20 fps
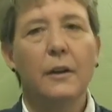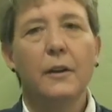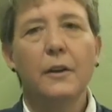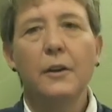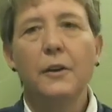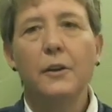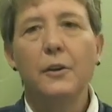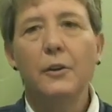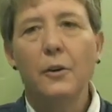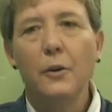
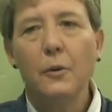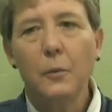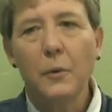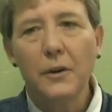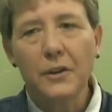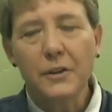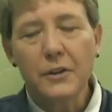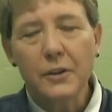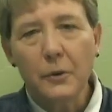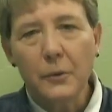you don't
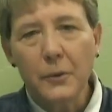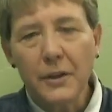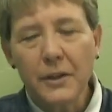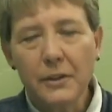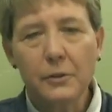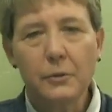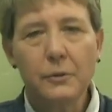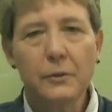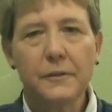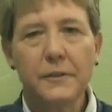want to go
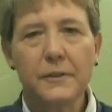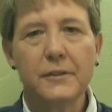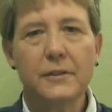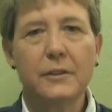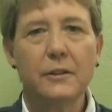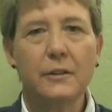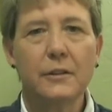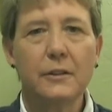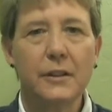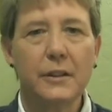into a
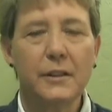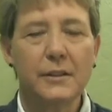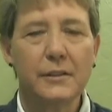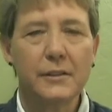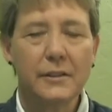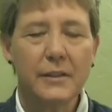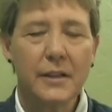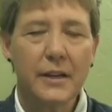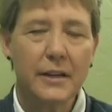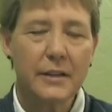facility and
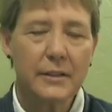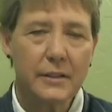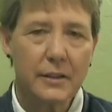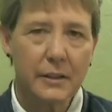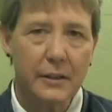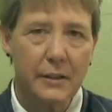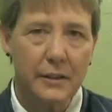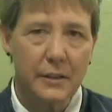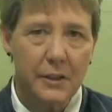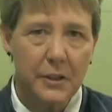stay as
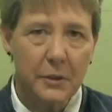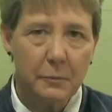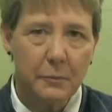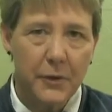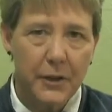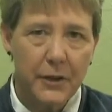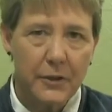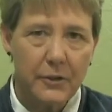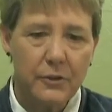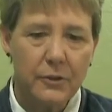an
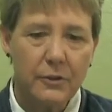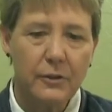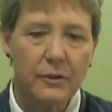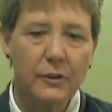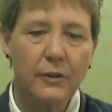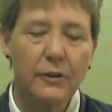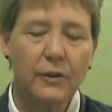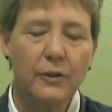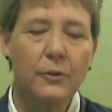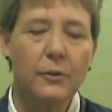
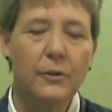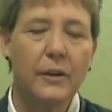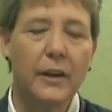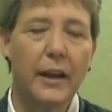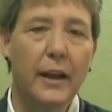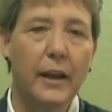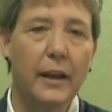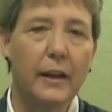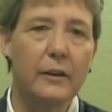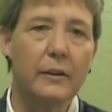inpatient, you
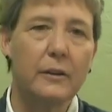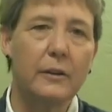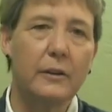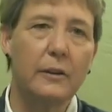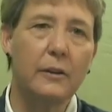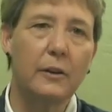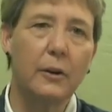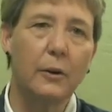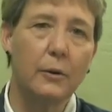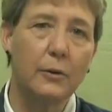can
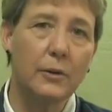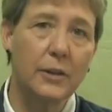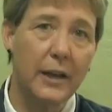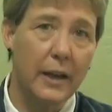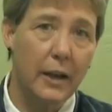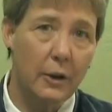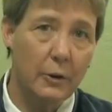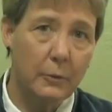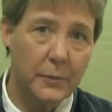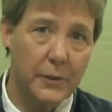go to
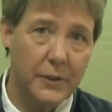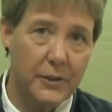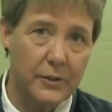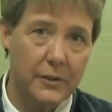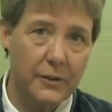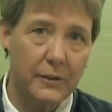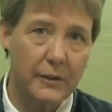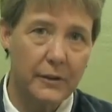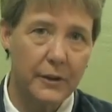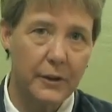
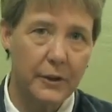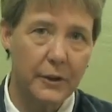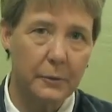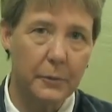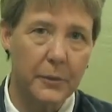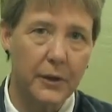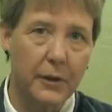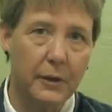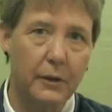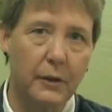outpatient
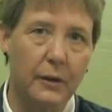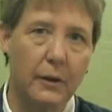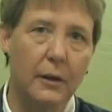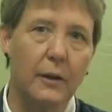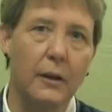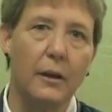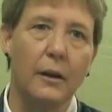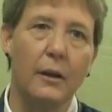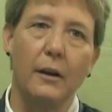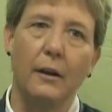therapy
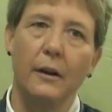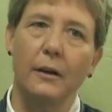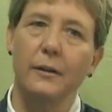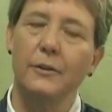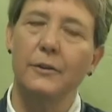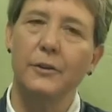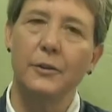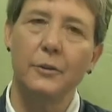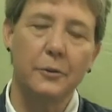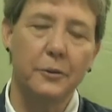
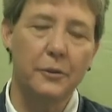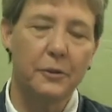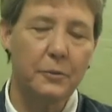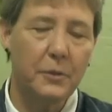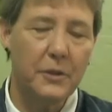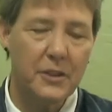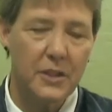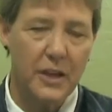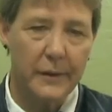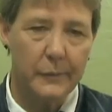2 or
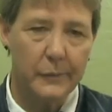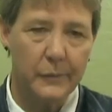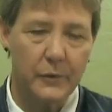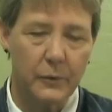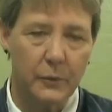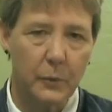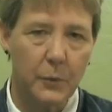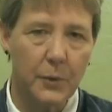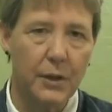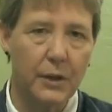3 times a
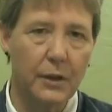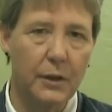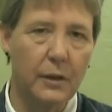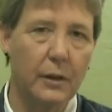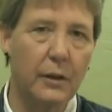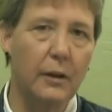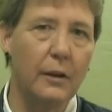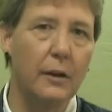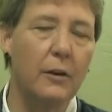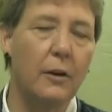week,
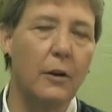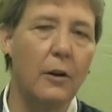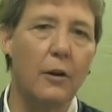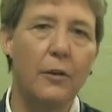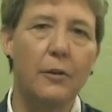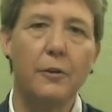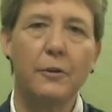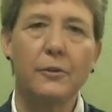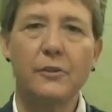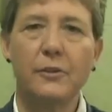and all
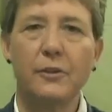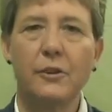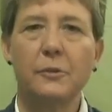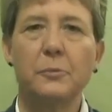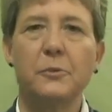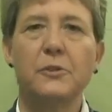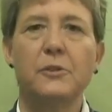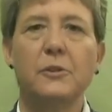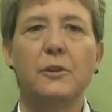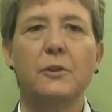those
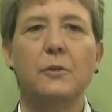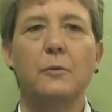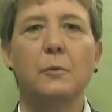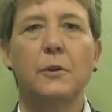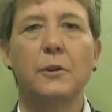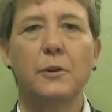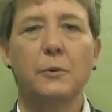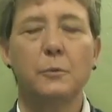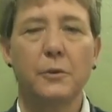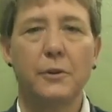therapists could
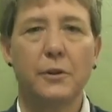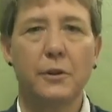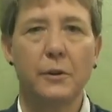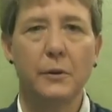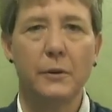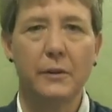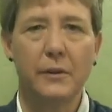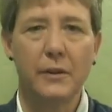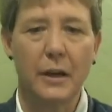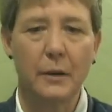work with you
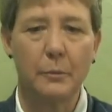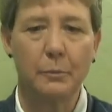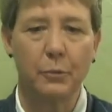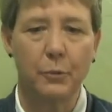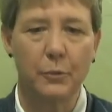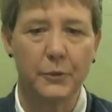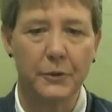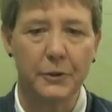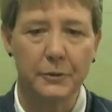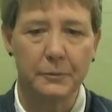at that
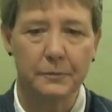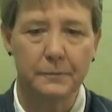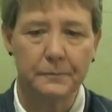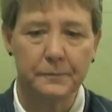point.